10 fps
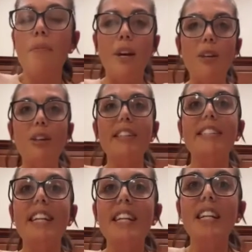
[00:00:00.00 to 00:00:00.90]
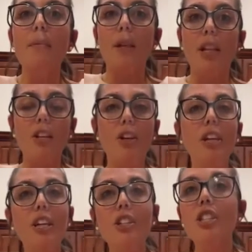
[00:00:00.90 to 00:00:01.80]
that you're a team, and then you're
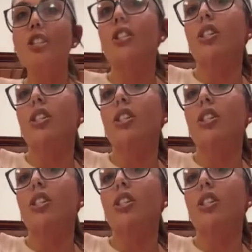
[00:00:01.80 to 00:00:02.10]
here to